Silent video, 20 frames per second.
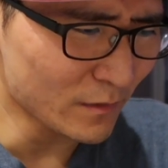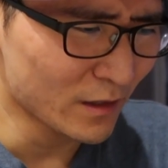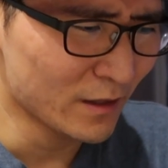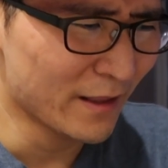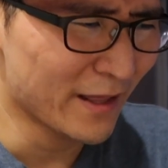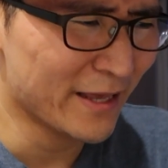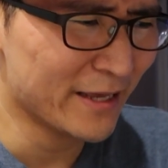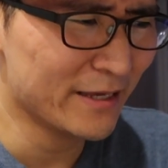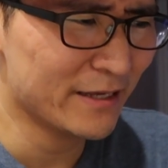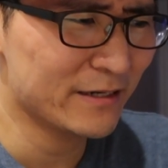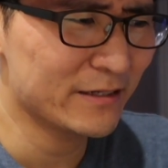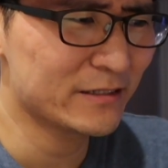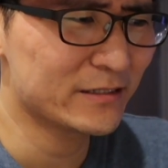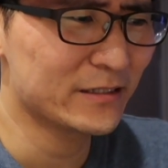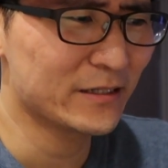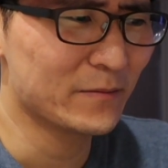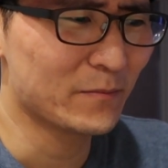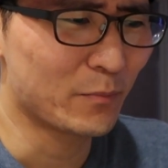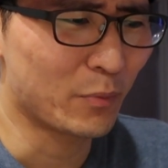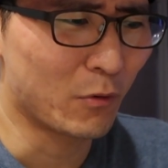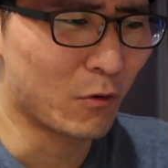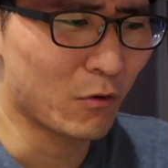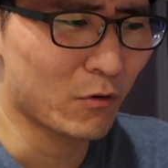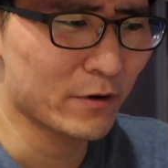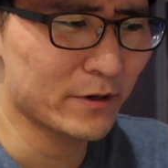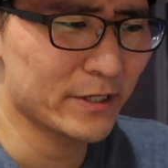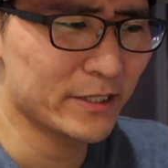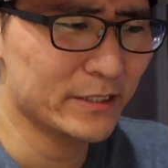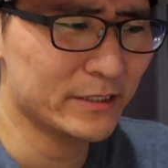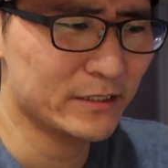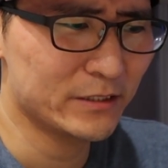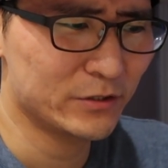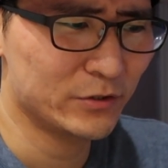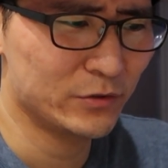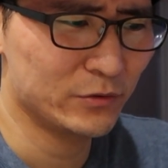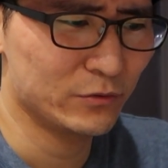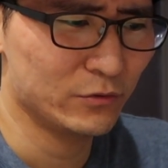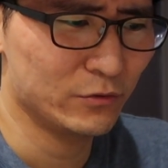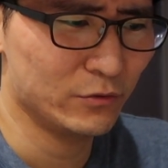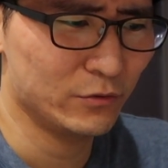that it is important
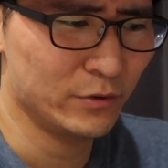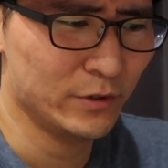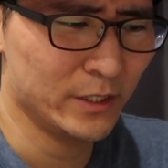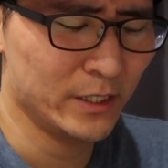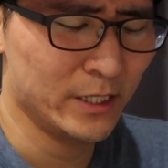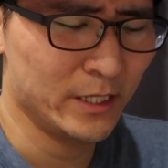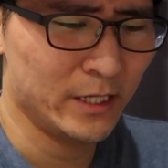to